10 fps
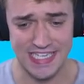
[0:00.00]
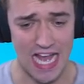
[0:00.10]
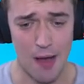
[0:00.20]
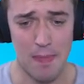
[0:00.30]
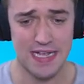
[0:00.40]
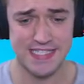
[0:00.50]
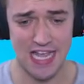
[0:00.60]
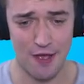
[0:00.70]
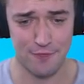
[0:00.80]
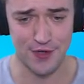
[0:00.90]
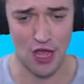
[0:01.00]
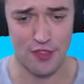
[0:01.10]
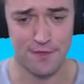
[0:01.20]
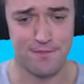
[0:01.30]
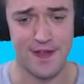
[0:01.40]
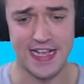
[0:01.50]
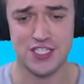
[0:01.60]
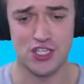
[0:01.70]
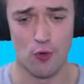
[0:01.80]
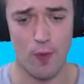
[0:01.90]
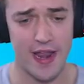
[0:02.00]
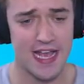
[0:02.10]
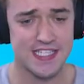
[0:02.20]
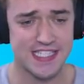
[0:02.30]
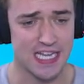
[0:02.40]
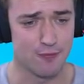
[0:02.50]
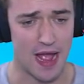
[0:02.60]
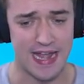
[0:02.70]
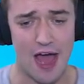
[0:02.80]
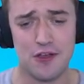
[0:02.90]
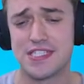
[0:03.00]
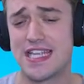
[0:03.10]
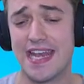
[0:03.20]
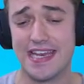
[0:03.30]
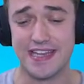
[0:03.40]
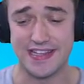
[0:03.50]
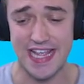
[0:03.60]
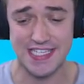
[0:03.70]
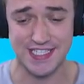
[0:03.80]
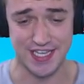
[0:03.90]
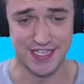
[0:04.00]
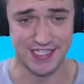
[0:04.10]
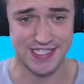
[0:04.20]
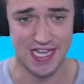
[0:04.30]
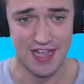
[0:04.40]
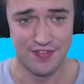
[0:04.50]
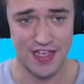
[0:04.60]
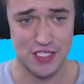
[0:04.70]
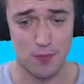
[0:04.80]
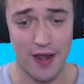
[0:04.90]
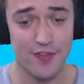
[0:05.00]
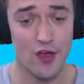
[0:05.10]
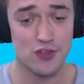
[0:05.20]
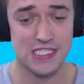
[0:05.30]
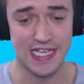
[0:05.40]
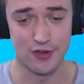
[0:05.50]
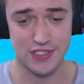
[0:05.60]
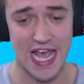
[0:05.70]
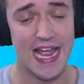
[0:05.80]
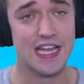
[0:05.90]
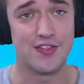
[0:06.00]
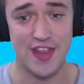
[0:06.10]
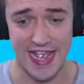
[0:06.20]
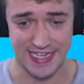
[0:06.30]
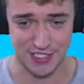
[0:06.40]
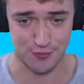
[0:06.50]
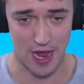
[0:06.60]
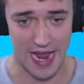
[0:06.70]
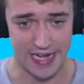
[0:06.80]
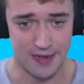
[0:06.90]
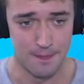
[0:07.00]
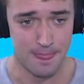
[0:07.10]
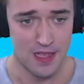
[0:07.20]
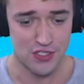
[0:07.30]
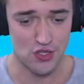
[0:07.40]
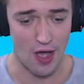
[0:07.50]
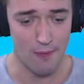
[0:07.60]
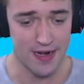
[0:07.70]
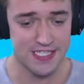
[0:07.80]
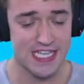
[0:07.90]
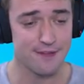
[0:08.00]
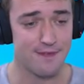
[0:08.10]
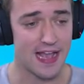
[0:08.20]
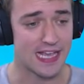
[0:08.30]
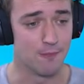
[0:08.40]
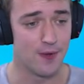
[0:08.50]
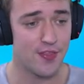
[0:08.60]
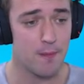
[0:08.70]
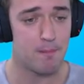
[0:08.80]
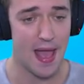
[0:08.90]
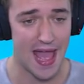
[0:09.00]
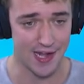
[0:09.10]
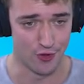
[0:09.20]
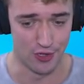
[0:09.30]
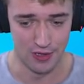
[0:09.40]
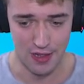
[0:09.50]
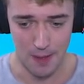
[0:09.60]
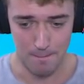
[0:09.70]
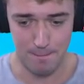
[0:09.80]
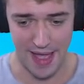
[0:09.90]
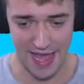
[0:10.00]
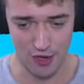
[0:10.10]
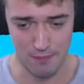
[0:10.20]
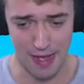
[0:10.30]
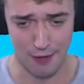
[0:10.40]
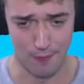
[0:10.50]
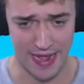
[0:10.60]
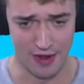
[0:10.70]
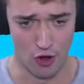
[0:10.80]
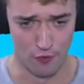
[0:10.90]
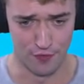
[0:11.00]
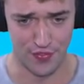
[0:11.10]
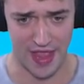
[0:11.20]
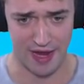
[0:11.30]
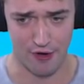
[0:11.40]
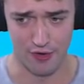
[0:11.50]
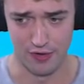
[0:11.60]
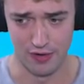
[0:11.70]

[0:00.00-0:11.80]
I got myself another fish. So what I see right now is that in the distance, there's one of those little tiny things, right? So I want to see if I can, with a pedal, pedal my way over there.